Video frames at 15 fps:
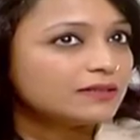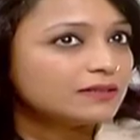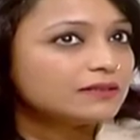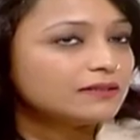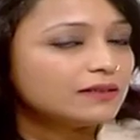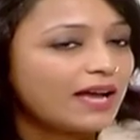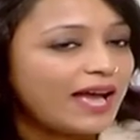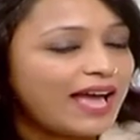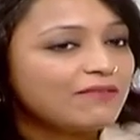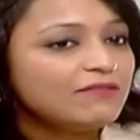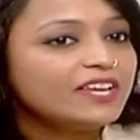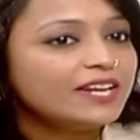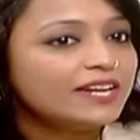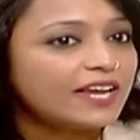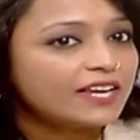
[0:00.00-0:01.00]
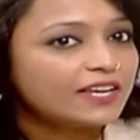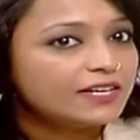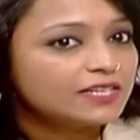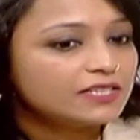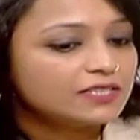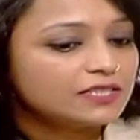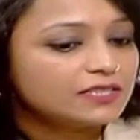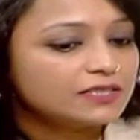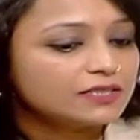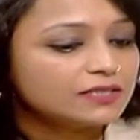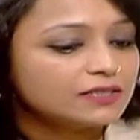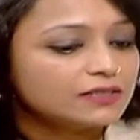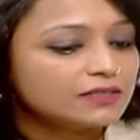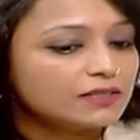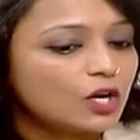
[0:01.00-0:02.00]
having an accredited
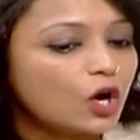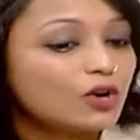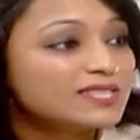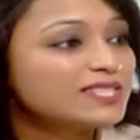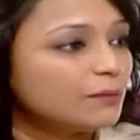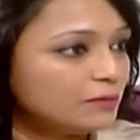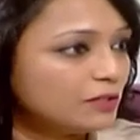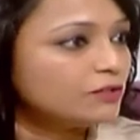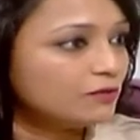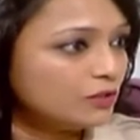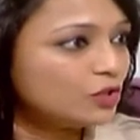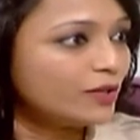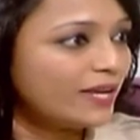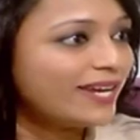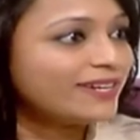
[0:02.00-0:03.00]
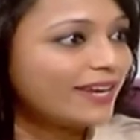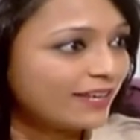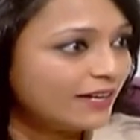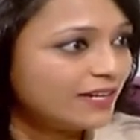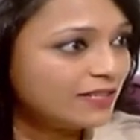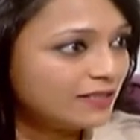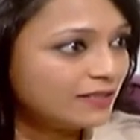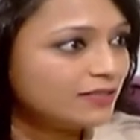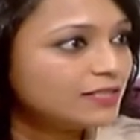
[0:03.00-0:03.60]
concept to get accredited,